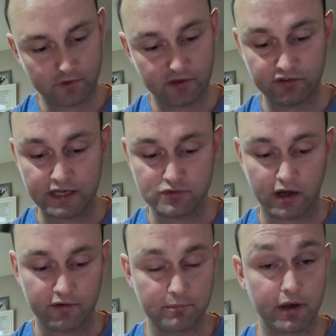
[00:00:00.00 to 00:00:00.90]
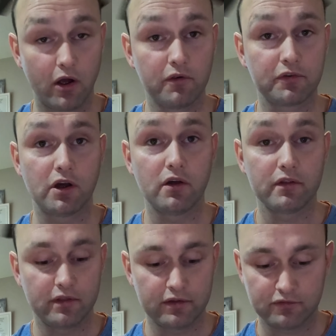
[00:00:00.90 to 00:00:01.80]
Zyke drive. But overall,
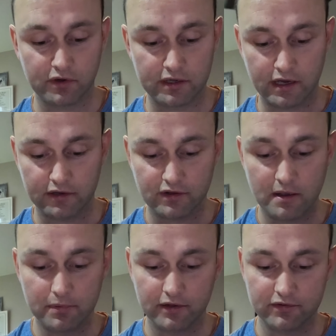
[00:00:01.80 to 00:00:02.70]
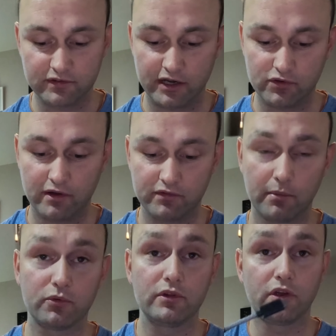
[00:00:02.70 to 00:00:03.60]
this is very nice. Plus, the Zyke drive
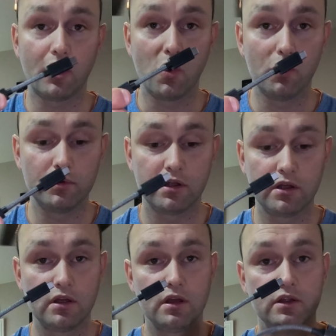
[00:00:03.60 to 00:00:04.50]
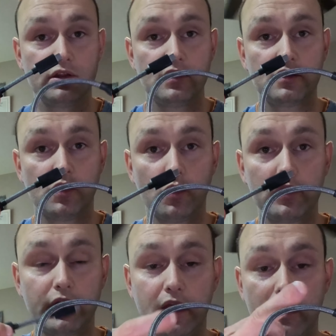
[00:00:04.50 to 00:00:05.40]
comes with its own
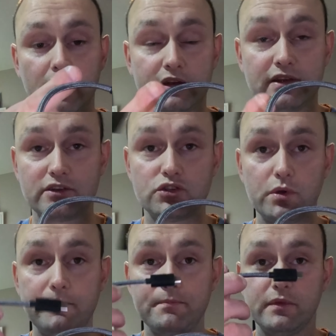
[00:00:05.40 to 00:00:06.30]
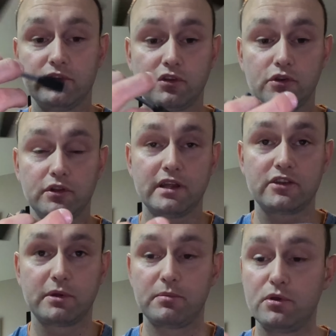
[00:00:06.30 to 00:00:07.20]
cord attached to it. This is currently attached
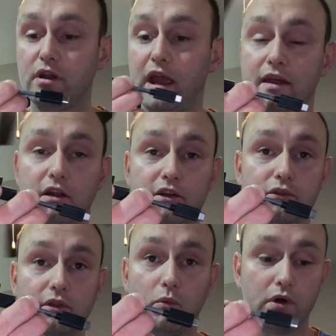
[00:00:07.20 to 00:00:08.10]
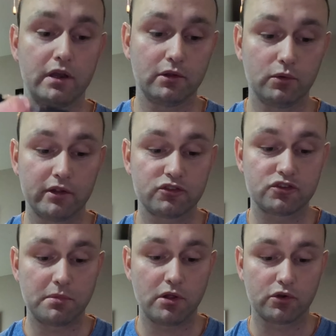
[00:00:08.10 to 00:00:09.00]
to my computer, and also one little smaller